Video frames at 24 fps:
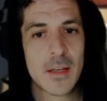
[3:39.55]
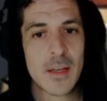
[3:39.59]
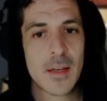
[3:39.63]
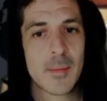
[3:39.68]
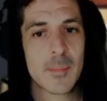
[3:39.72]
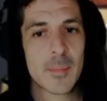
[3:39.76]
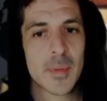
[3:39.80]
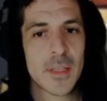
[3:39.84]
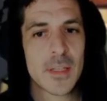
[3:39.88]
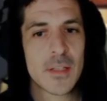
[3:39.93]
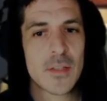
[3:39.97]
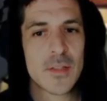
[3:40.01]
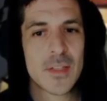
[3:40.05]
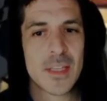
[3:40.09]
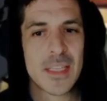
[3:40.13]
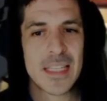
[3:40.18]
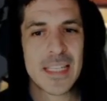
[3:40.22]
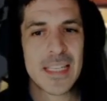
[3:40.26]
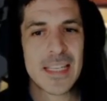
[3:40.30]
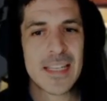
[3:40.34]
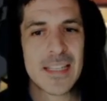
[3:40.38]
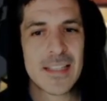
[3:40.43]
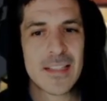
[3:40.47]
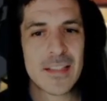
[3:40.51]
Players can
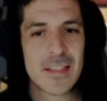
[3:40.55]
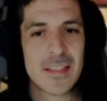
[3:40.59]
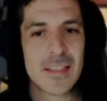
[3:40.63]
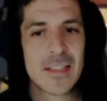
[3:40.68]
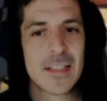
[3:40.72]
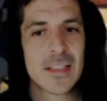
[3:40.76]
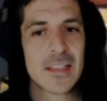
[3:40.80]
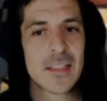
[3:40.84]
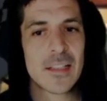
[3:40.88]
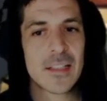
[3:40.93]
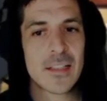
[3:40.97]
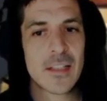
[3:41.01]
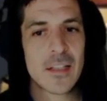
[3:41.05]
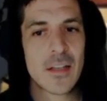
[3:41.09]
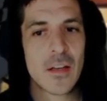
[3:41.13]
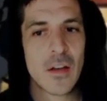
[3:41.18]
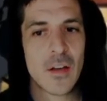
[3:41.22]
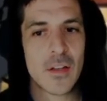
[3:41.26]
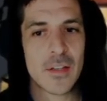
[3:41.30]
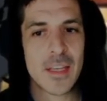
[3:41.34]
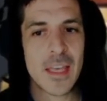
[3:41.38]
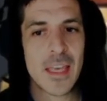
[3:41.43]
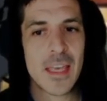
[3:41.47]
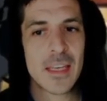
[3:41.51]
easily click on
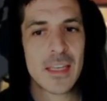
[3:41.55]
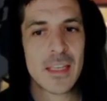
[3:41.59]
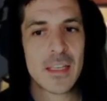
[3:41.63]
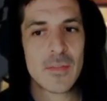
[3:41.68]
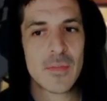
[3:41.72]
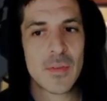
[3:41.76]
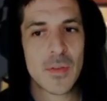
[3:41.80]
any of the